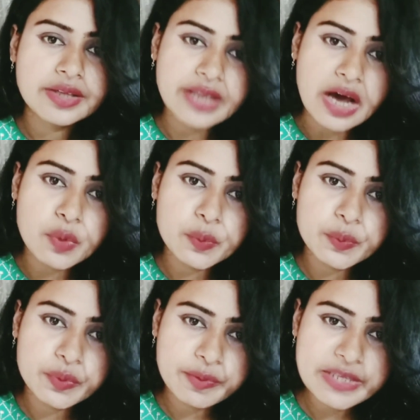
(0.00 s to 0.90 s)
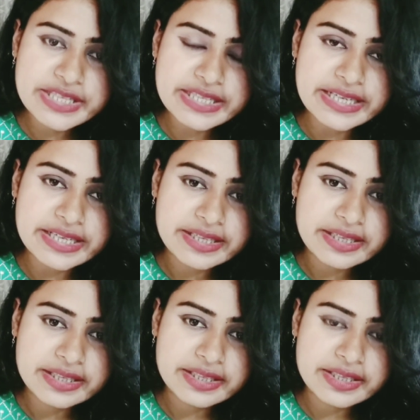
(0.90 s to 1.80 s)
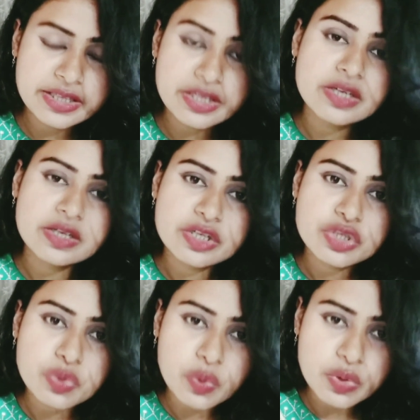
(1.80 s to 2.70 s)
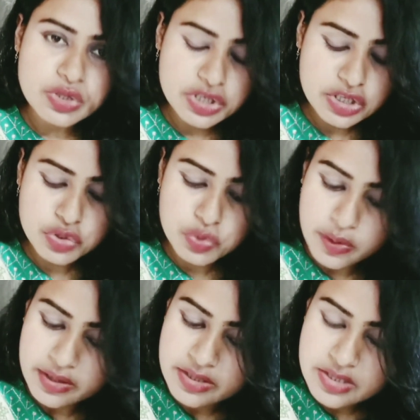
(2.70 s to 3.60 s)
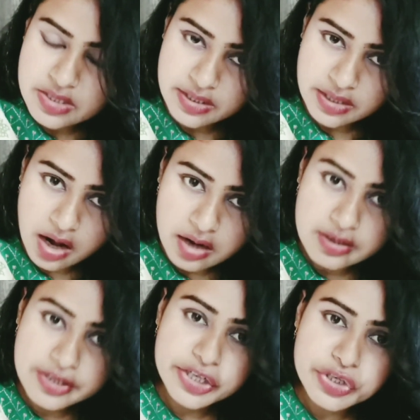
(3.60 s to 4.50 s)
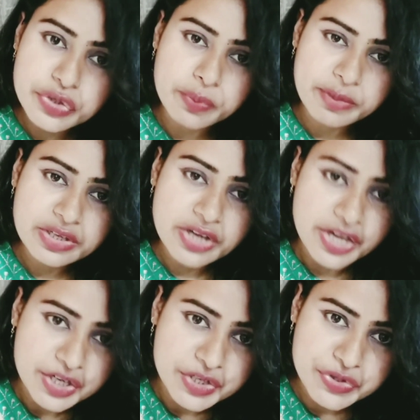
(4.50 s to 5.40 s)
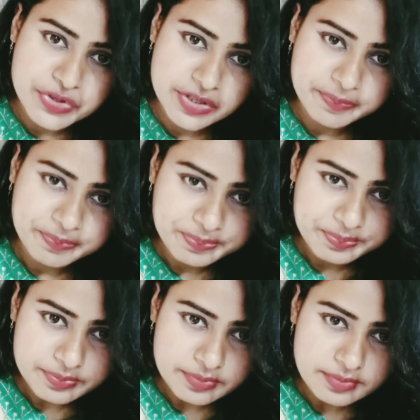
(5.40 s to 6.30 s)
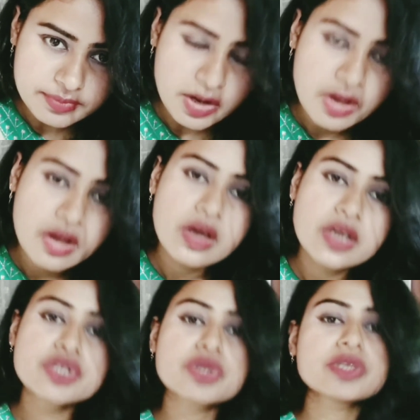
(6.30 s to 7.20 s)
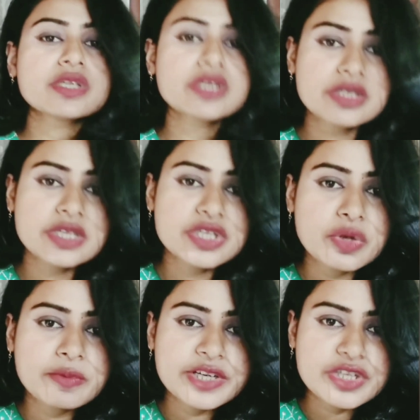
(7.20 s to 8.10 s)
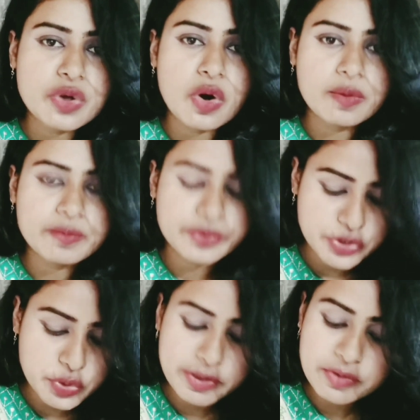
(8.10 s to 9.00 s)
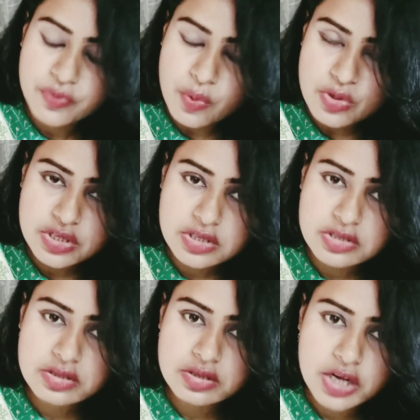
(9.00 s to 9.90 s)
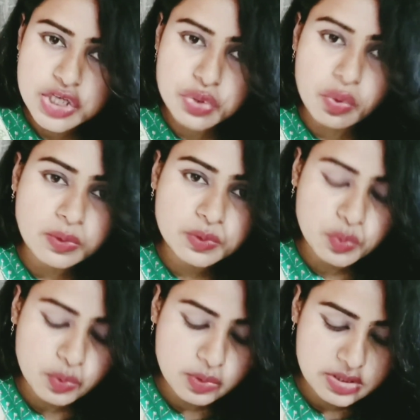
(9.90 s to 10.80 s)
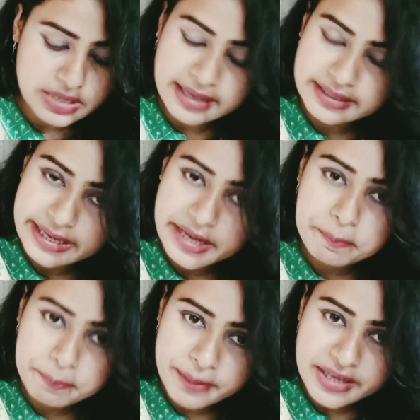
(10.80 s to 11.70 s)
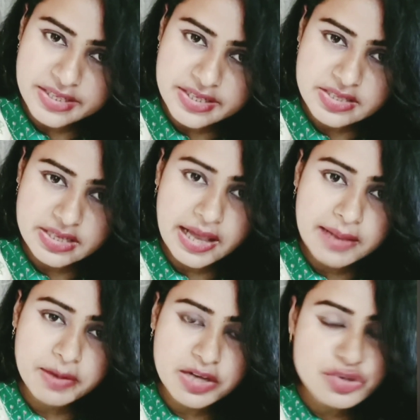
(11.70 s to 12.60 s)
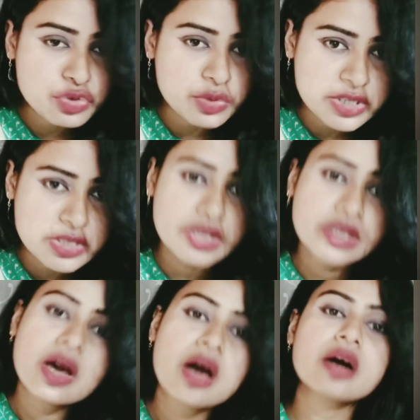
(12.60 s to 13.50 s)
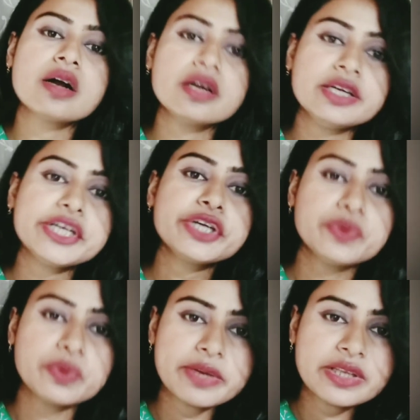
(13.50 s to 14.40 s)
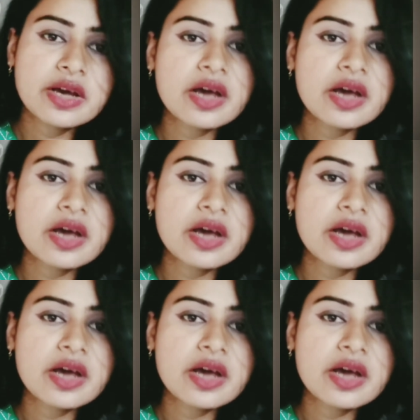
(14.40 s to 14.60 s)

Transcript: Now we will see the sources to understand early human history. So the discoveries of human fossils, stone tools and cave paintings help us to understand early human